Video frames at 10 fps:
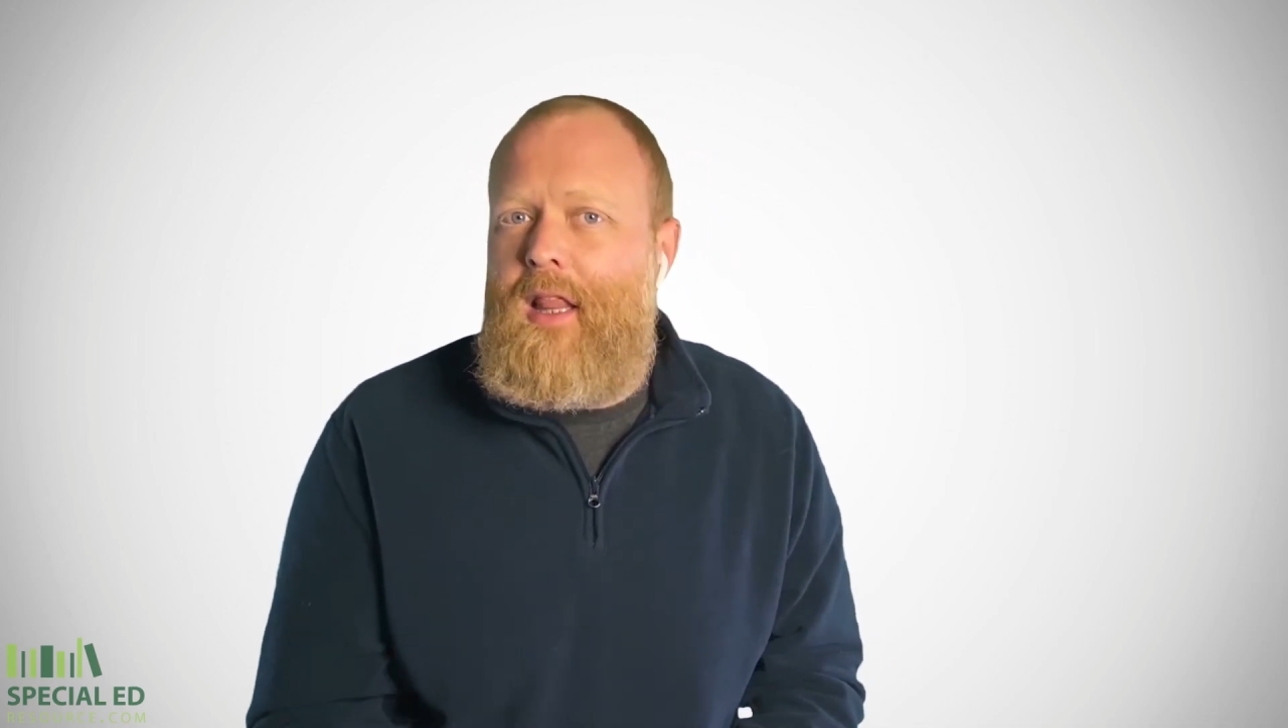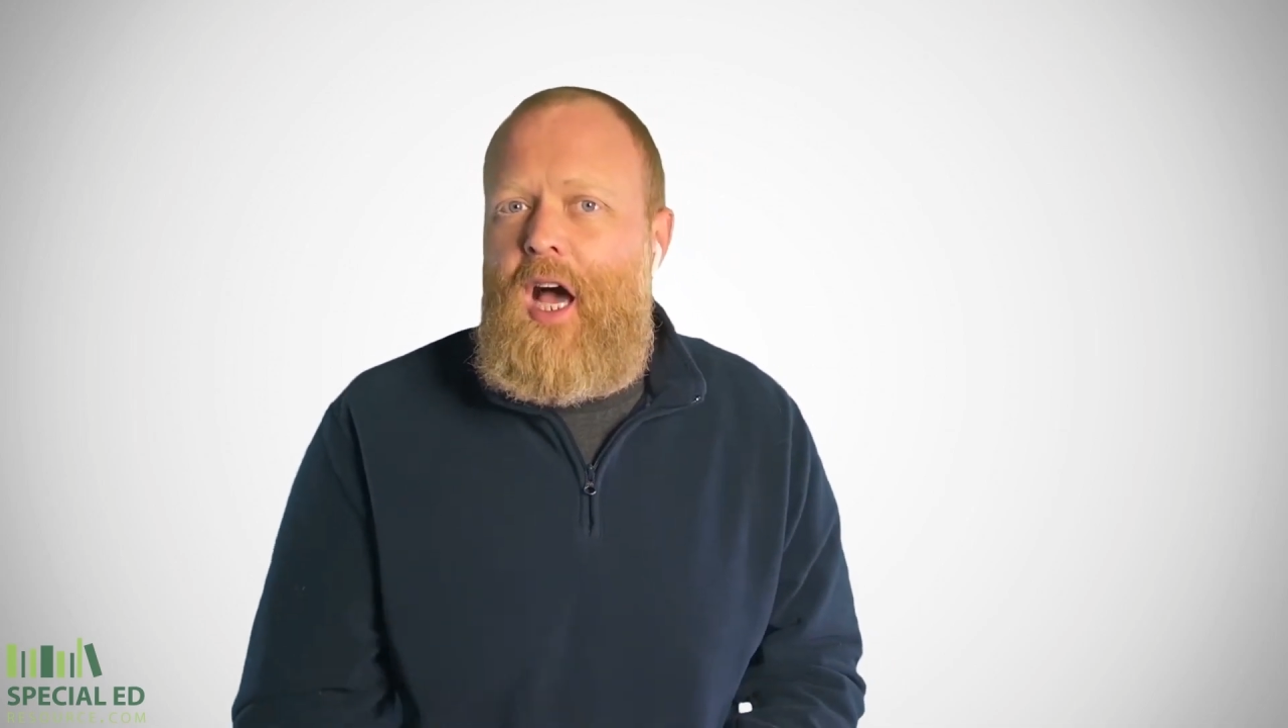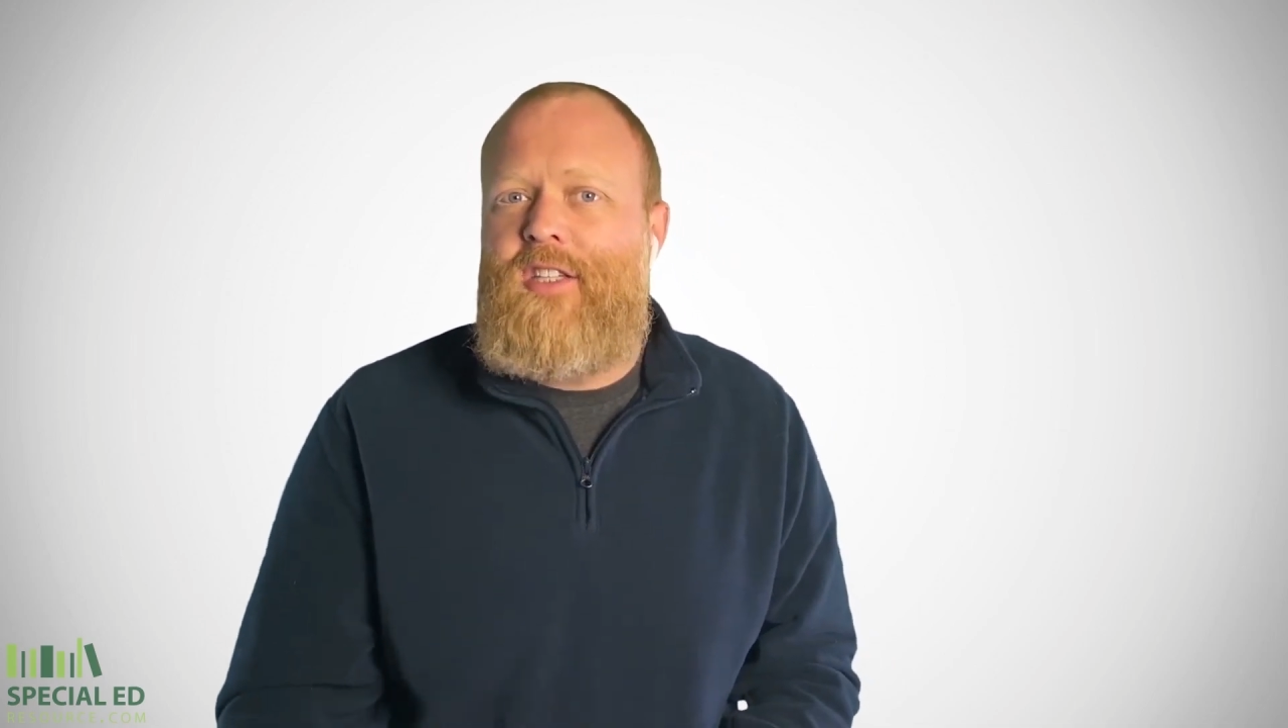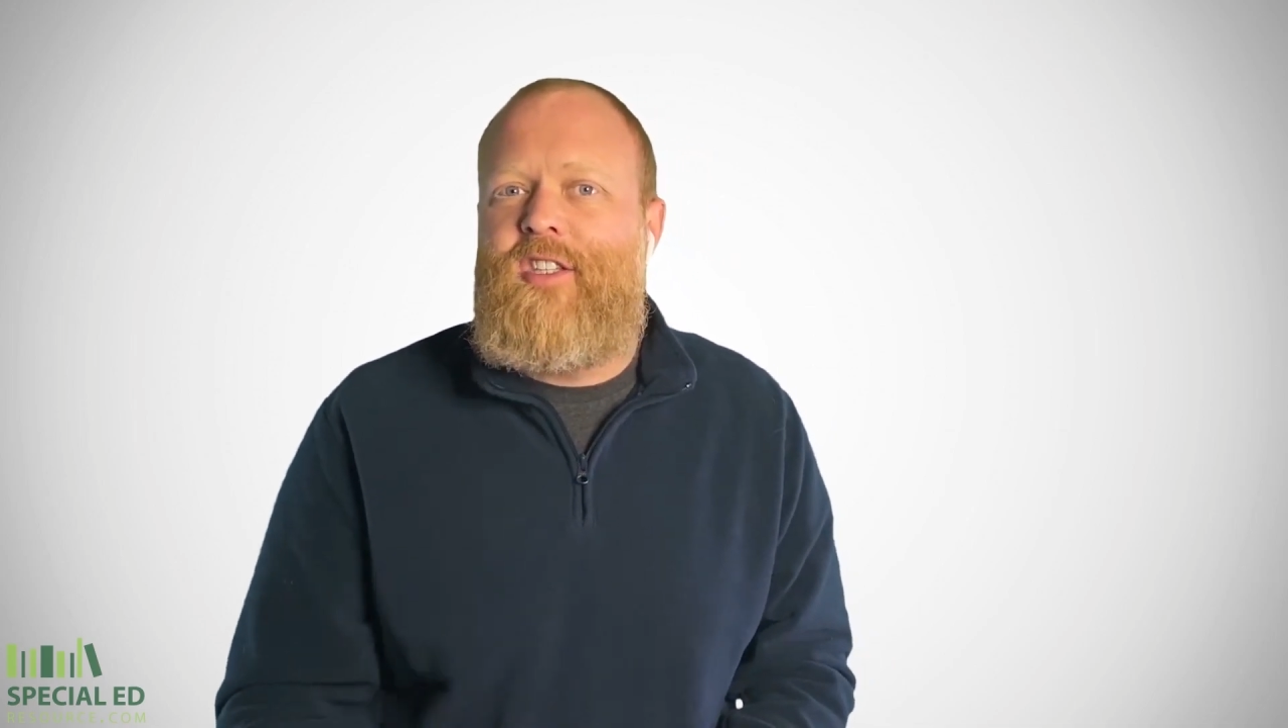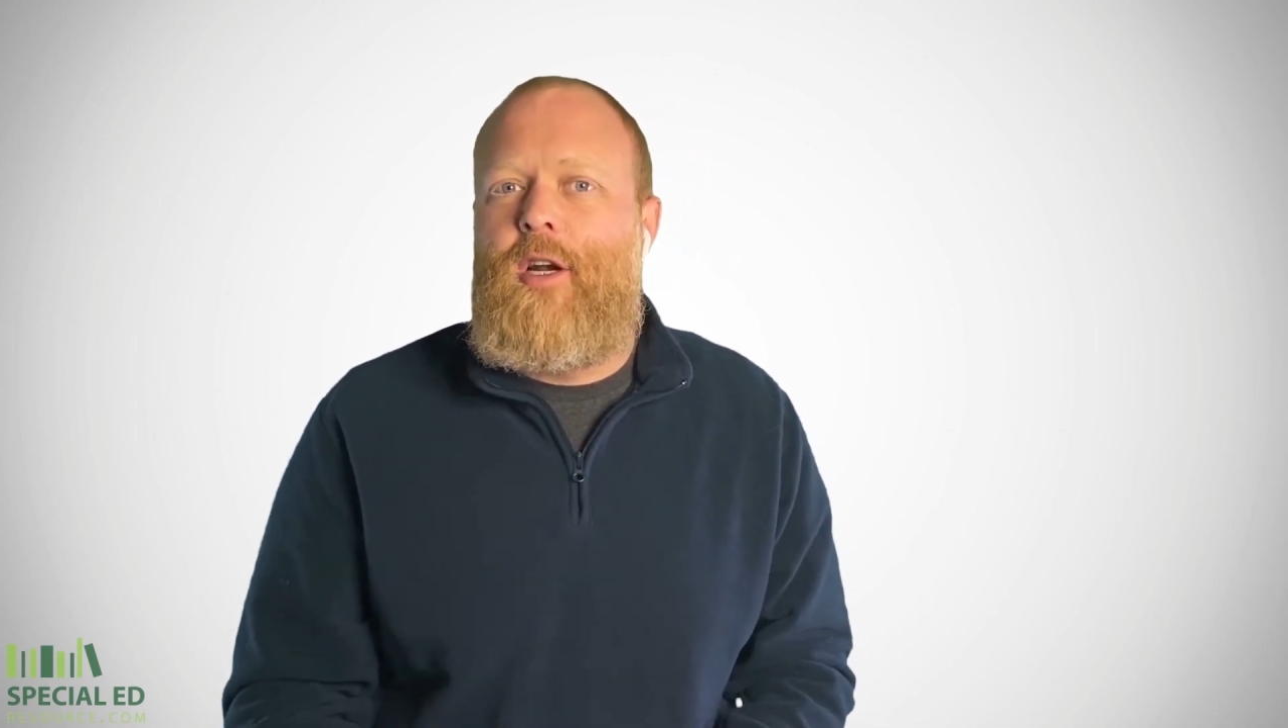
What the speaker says: lost